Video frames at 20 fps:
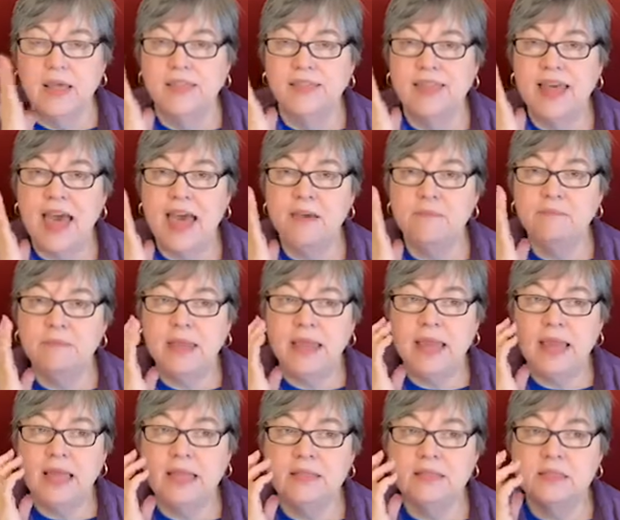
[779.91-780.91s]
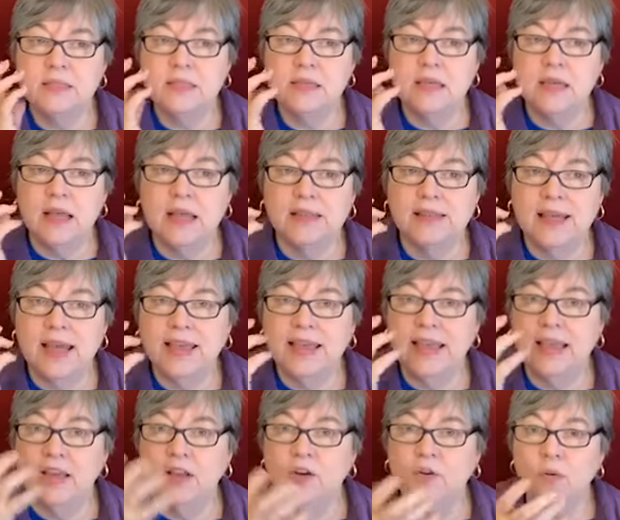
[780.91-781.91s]
that means they
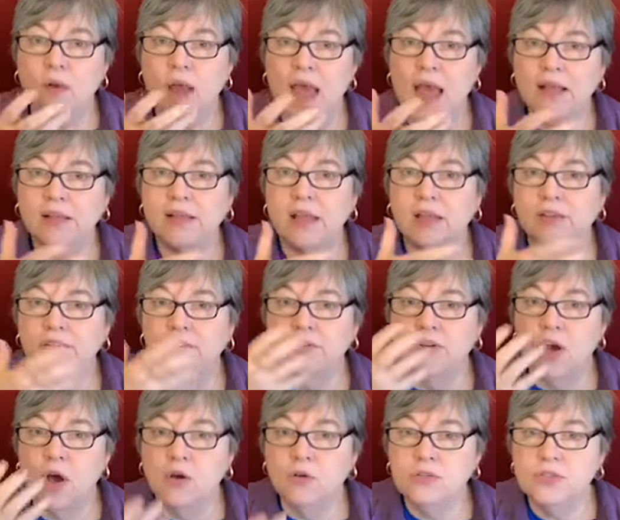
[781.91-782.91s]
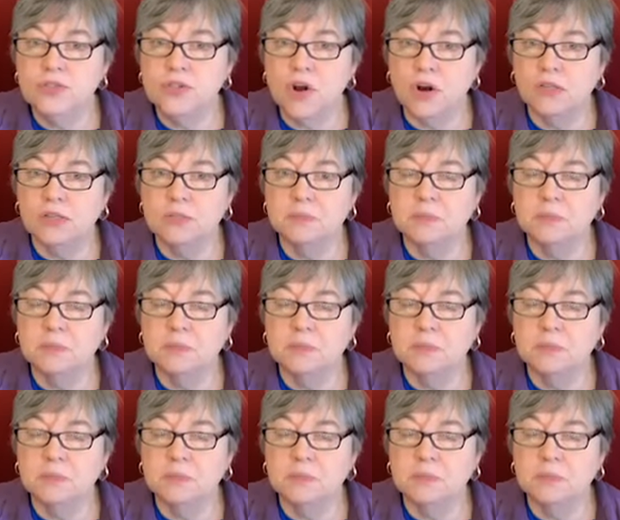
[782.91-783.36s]
get cracked and your nose starts